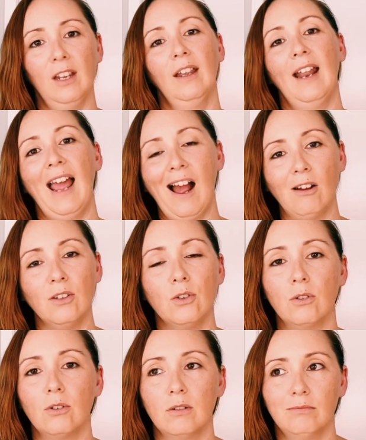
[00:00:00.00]
and how
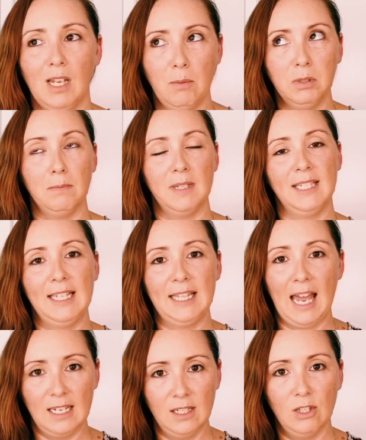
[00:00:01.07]
you're implementing
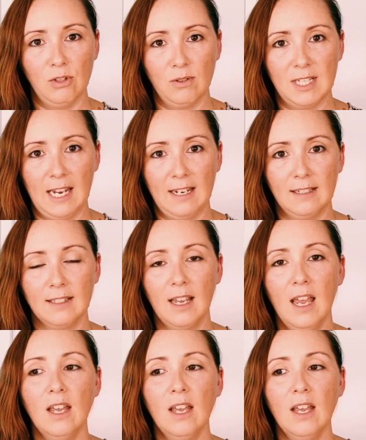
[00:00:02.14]
that into your days,